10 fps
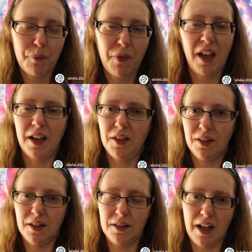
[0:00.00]
And I
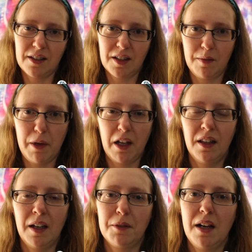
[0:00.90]
think that that's going to be
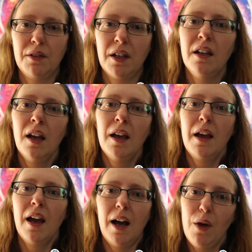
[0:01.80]
clamped down on.
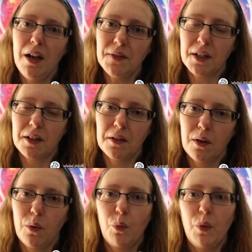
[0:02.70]
However,
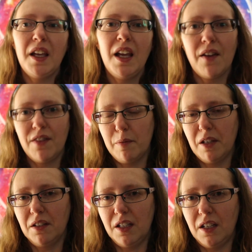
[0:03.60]
we have the
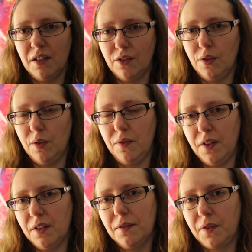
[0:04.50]
ability to
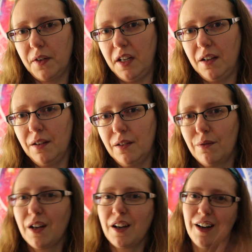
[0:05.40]
feel free
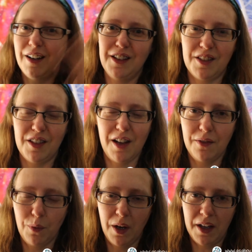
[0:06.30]
regardless
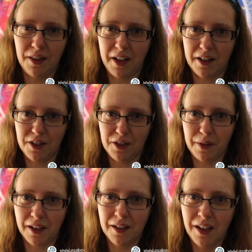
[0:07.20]
of what they are doing.